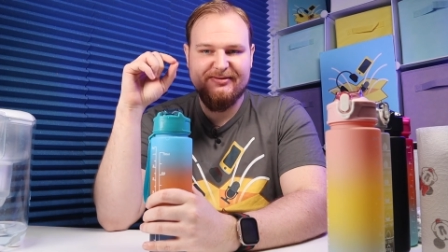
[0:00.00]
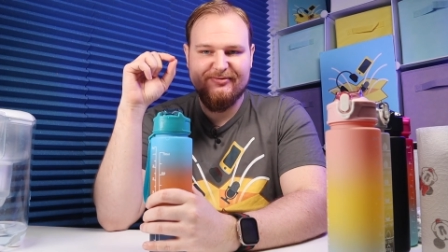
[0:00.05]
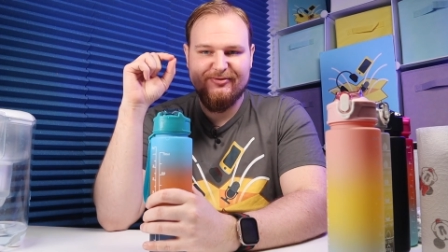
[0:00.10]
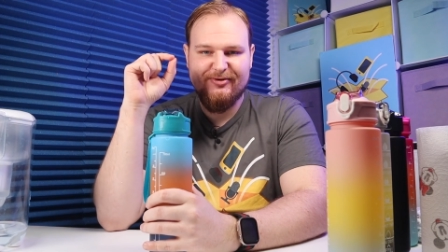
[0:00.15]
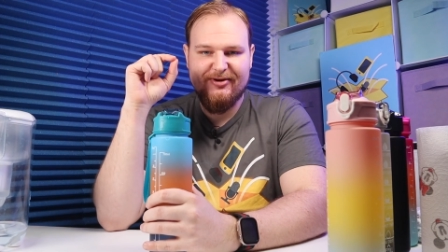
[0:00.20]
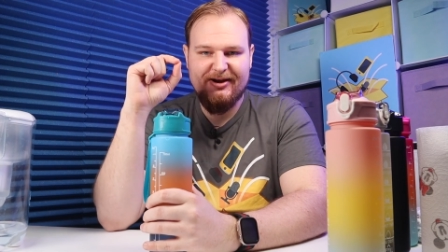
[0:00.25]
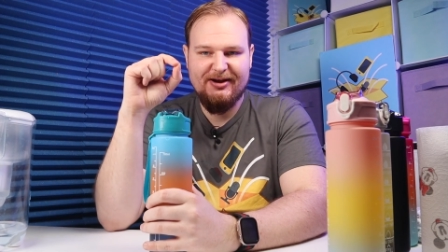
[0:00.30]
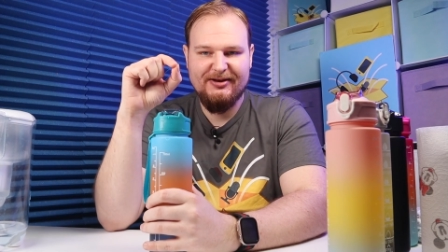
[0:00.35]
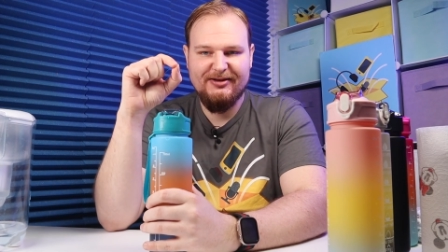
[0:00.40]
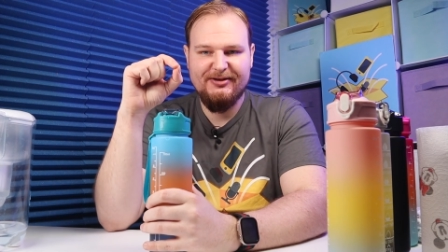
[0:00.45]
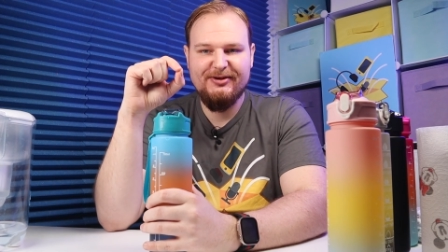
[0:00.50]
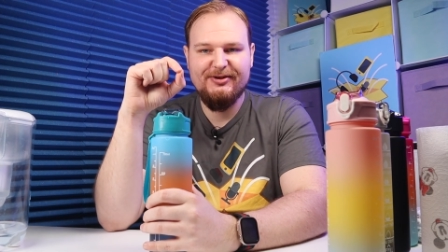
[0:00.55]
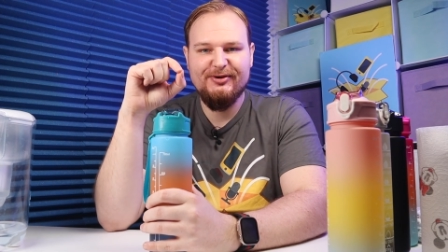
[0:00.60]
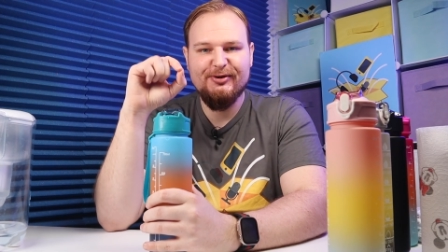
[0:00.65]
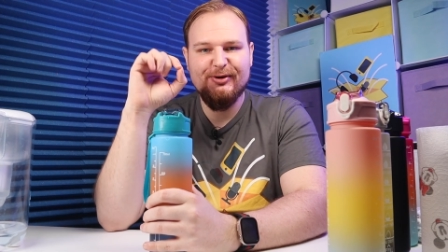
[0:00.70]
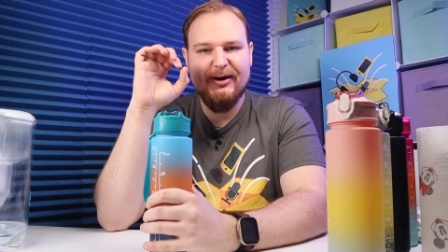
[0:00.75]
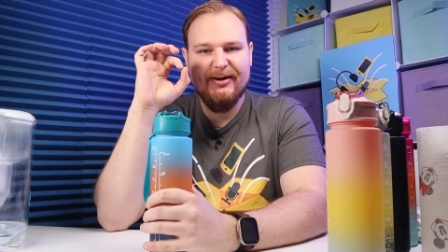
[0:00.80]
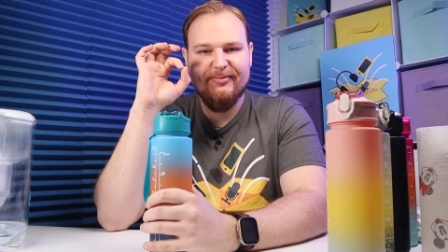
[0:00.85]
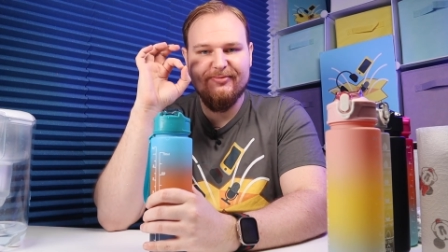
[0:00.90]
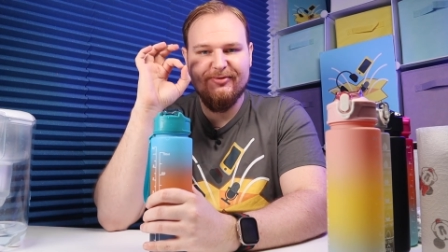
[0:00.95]
I'm guarantee
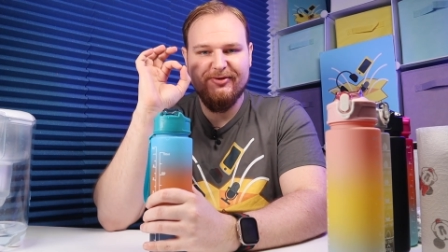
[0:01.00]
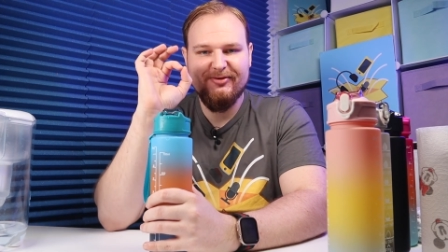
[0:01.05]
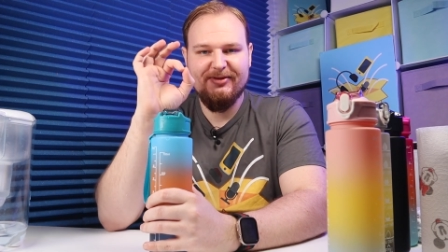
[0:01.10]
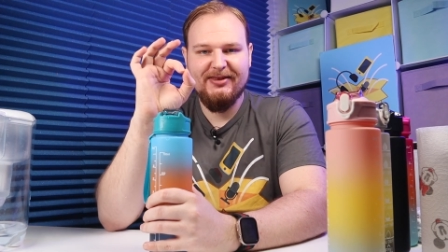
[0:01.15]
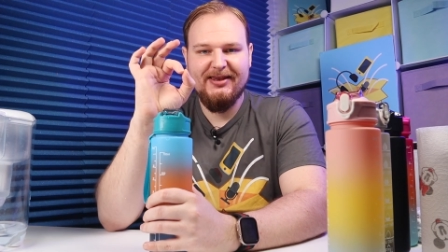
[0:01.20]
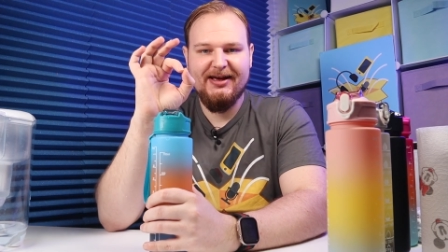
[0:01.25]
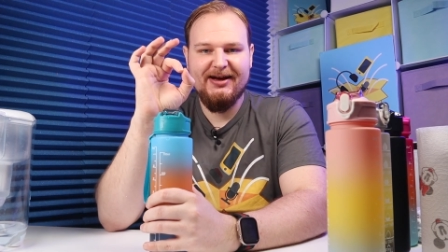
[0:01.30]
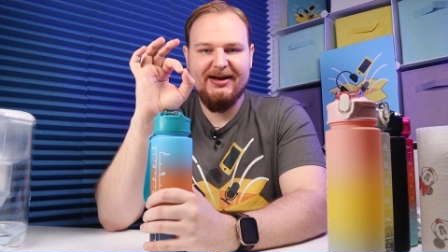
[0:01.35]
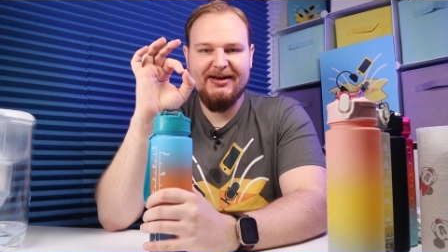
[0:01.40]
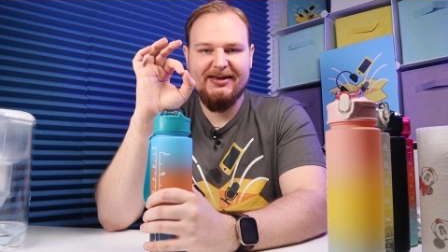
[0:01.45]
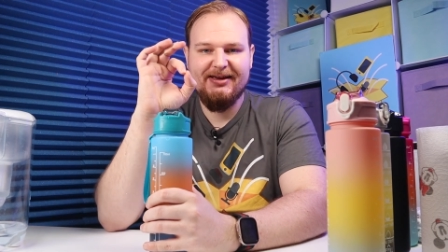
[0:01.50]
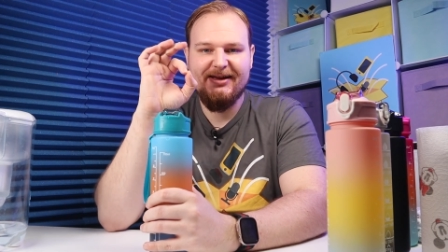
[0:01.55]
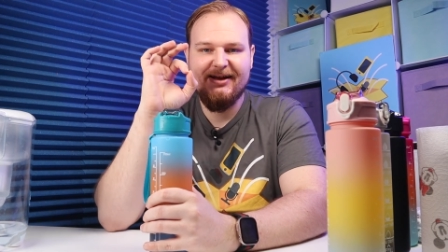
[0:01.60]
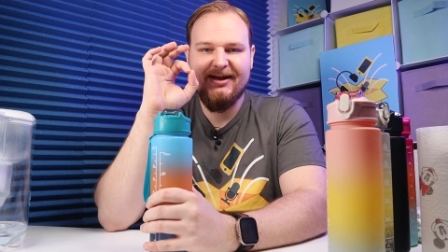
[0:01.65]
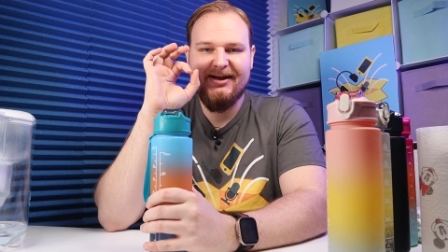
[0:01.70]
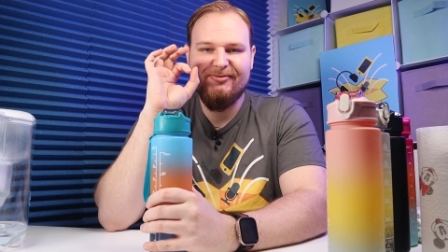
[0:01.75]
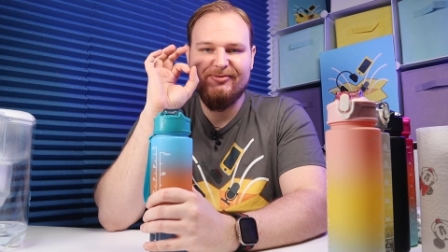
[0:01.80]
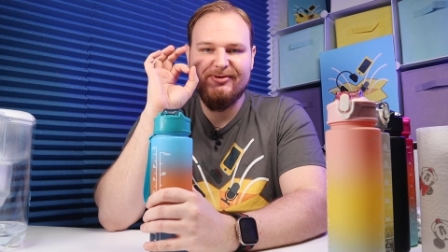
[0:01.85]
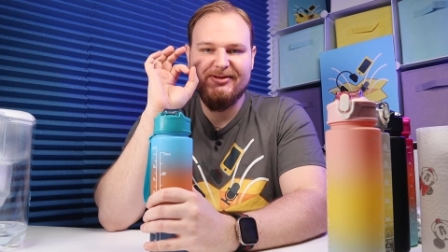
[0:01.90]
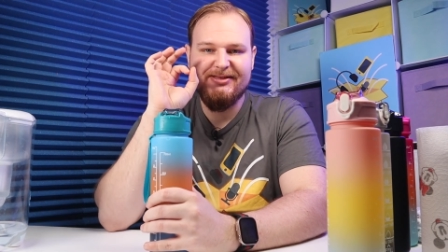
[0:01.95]
you I'm not lying,
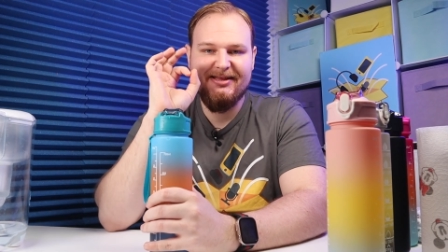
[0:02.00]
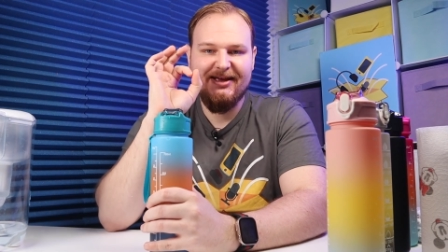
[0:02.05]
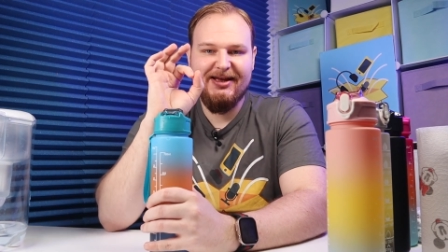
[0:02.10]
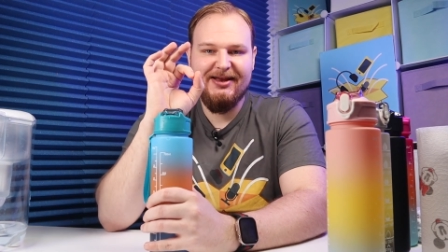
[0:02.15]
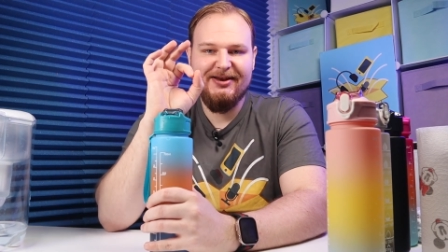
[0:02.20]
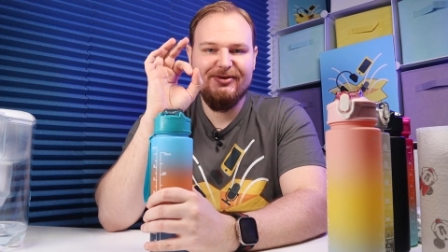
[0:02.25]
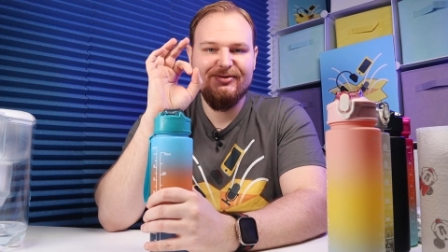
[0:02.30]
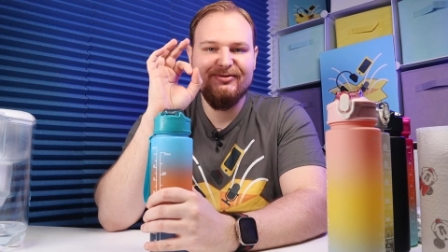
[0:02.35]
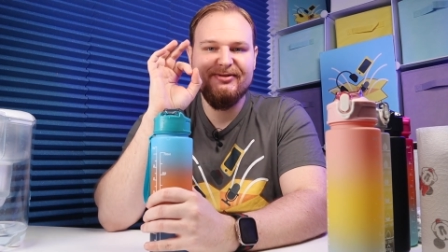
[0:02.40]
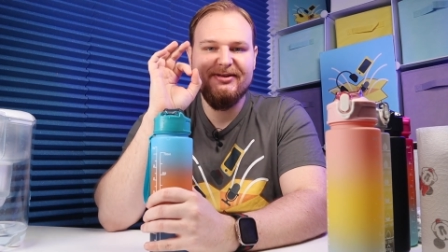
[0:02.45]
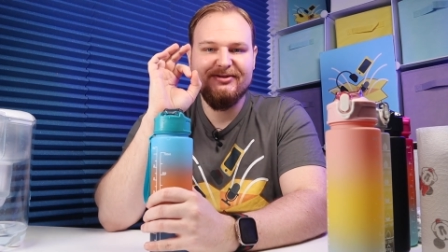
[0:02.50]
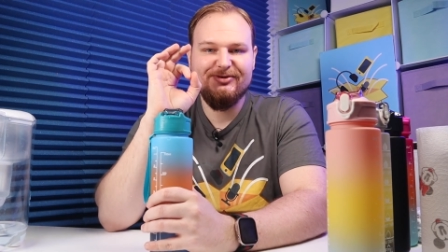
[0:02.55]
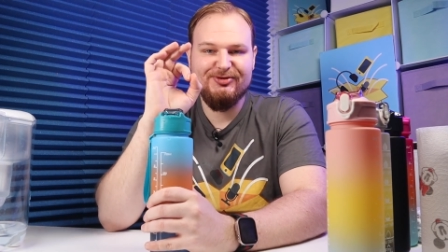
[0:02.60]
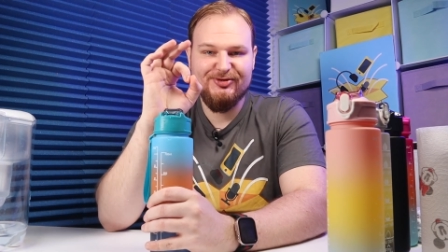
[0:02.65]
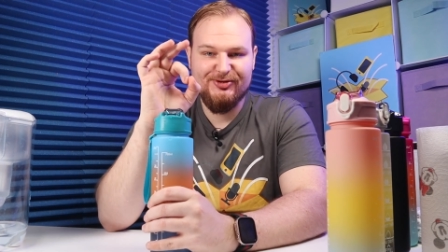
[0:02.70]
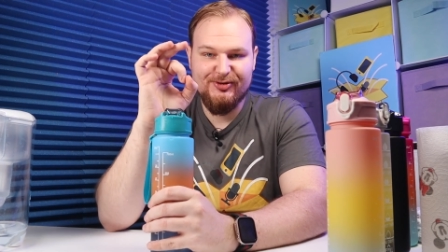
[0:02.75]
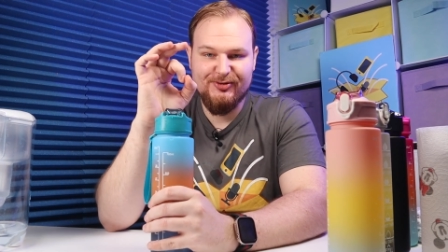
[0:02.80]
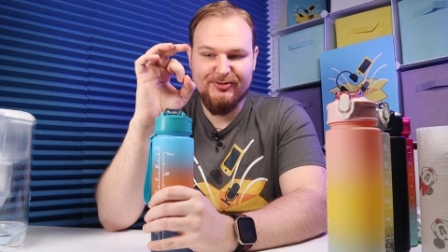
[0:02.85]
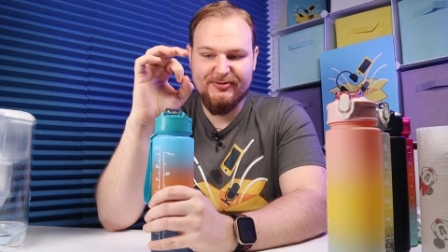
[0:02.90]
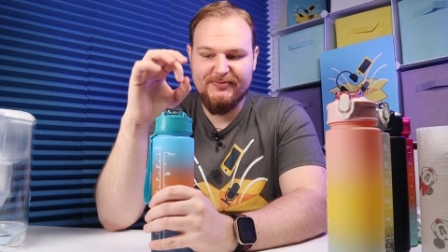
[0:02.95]
I will tell you the
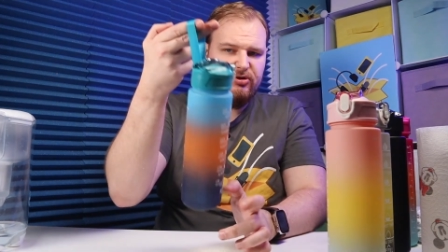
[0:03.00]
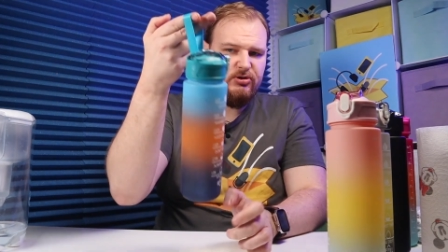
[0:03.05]
truth.